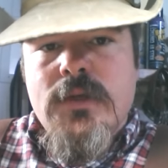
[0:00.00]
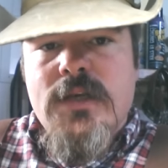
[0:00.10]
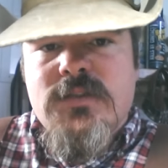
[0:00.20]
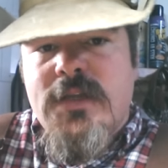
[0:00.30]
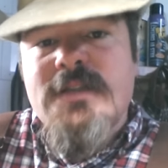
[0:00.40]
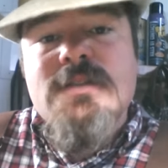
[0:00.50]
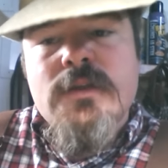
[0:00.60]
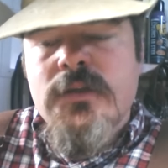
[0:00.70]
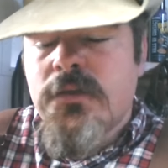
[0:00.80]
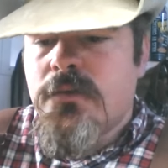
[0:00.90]
That's
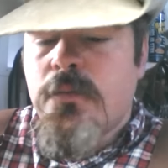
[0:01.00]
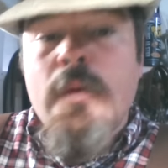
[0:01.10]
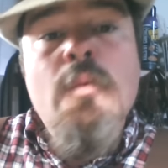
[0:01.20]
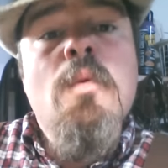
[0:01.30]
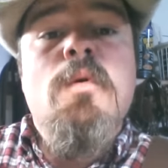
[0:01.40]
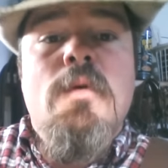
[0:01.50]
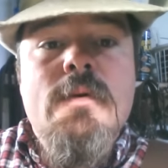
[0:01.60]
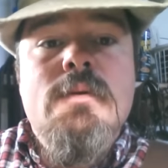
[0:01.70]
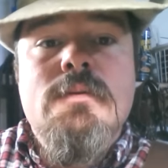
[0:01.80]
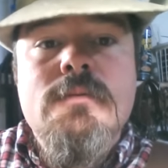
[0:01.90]
the reward,